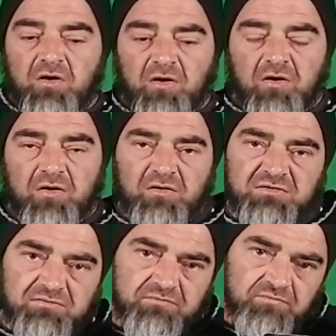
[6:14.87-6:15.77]

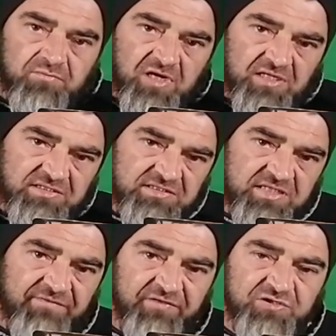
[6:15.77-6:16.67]
are my
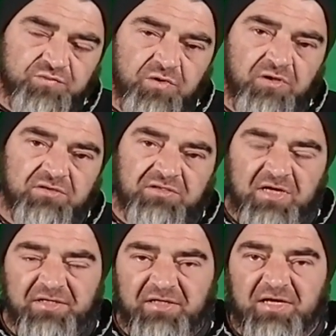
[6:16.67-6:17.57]
Savage World
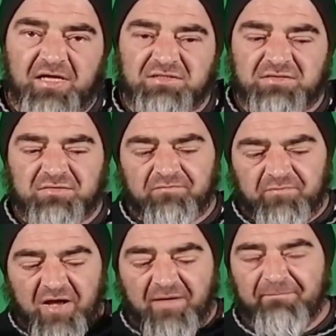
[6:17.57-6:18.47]
Thundercats
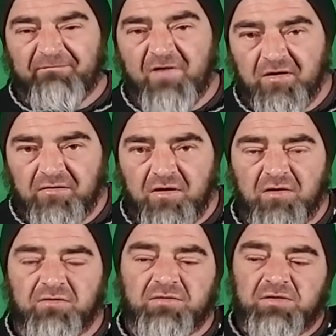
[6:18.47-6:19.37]
by
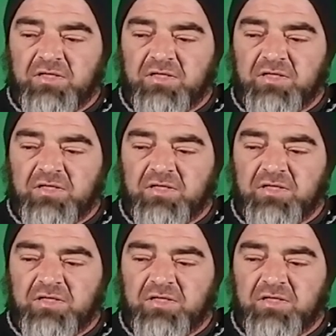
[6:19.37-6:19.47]
Funko.